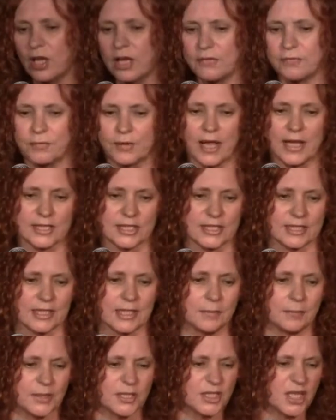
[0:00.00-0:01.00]
life for not
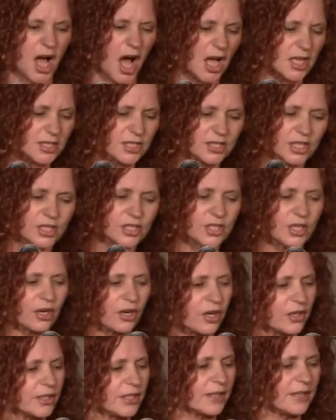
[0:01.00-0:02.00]
sleeping, tossing and
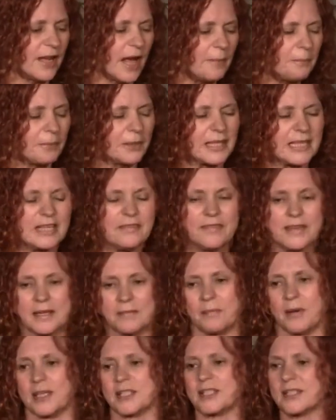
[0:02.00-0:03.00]
turning, and not believing
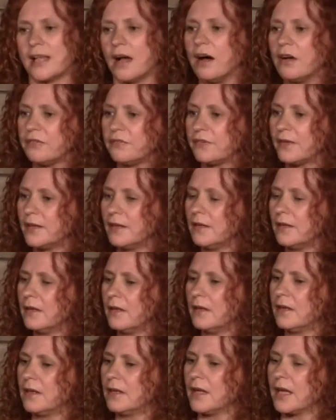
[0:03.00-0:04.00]
in myself.
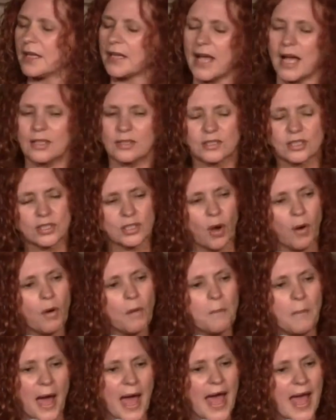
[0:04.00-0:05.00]
And it got
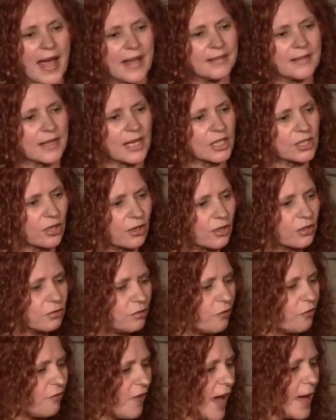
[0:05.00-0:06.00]
so bad that I
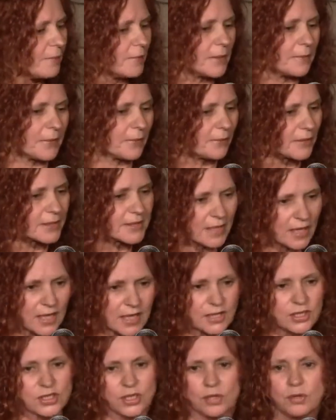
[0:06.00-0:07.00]
turned to a family member and said, I
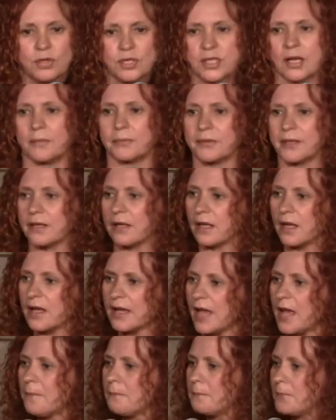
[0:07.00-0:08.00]
gotta do something. Like,
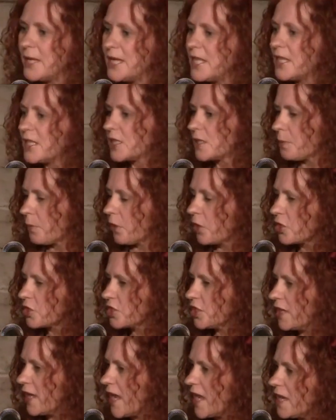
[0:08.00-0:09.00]
I can't be this
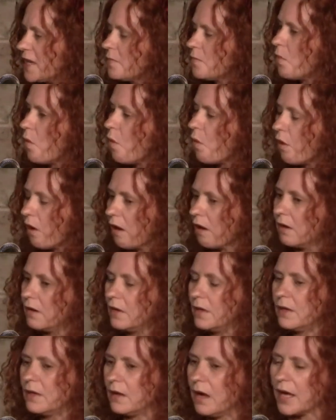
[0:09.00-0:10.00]
person anymore.
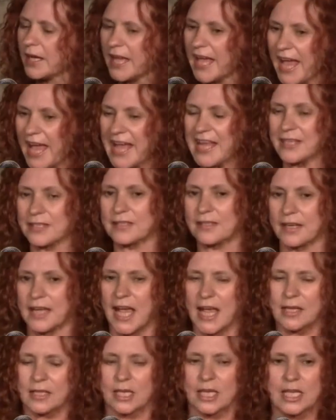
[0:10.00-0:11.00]
I can't. I
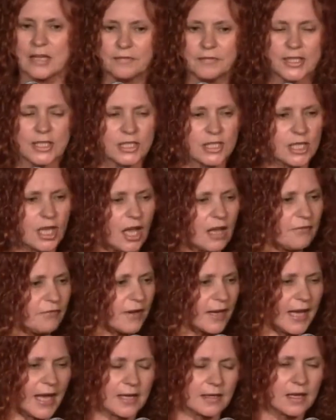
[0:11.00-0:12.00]
can't live this
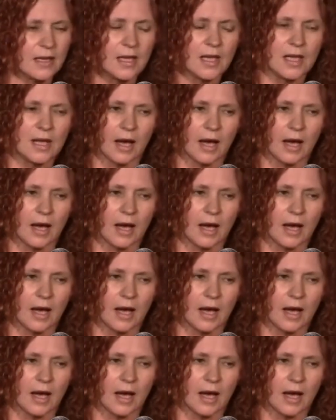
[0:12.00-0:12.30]
life. I can't